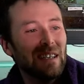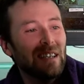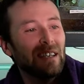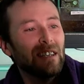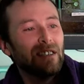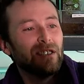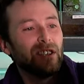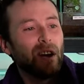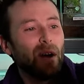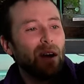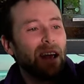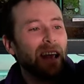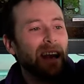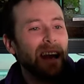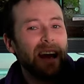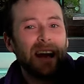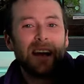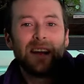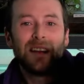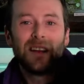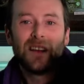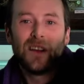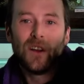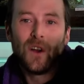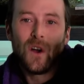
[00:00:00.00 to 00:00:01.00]
So here,
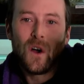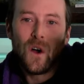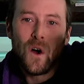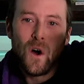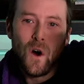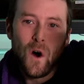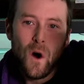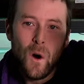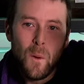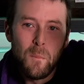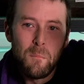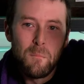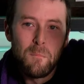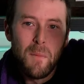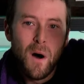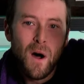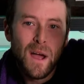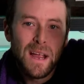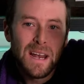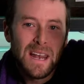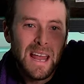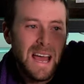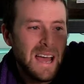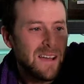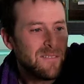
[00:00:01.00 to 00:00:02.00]
on my
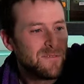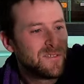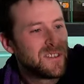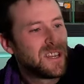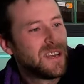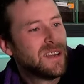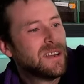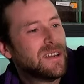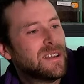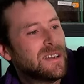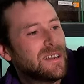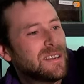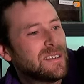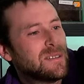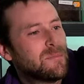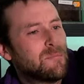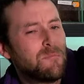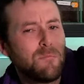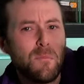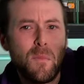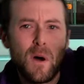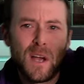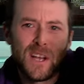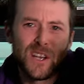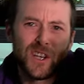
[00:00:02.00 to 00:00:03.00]
left,
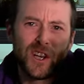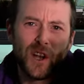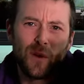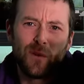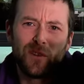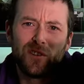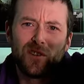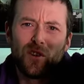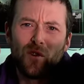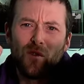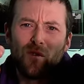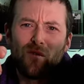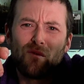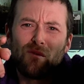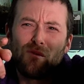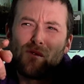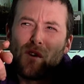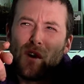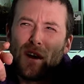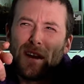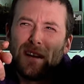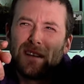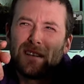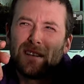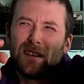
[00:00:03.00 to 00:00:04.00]
might show as your
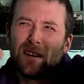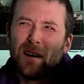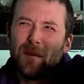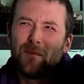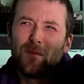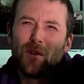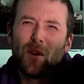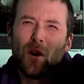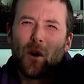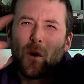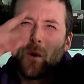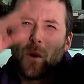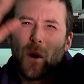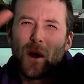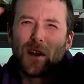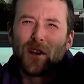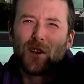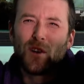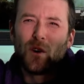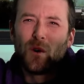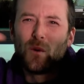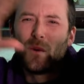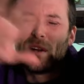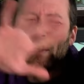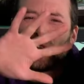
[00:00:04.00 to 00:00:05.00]
right, I'm not quite
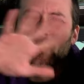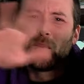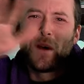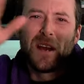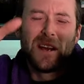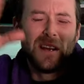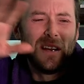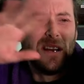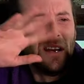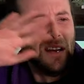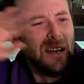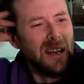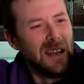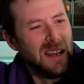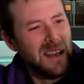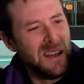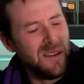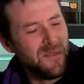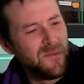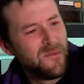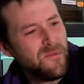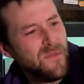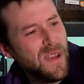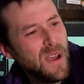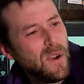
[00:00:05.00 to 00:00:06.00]
sure which way it
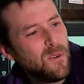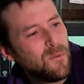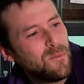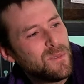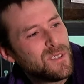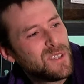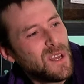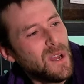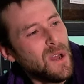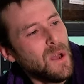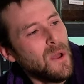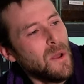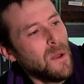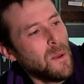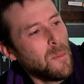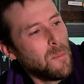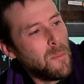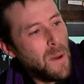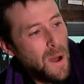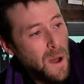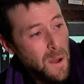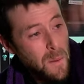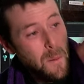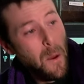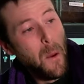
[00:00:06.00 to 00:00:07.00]
films,
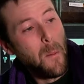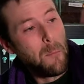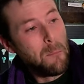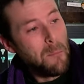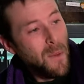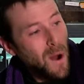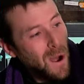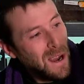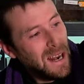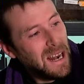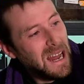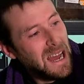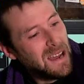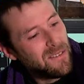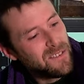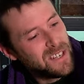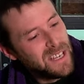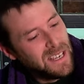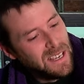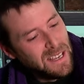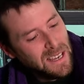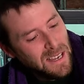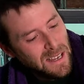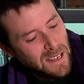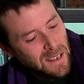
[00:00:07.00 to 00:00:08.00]
but on my left
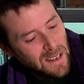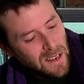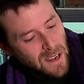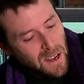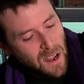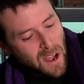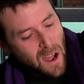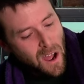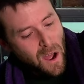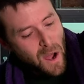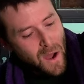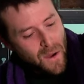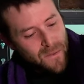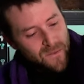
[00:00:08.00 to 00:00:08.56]
here are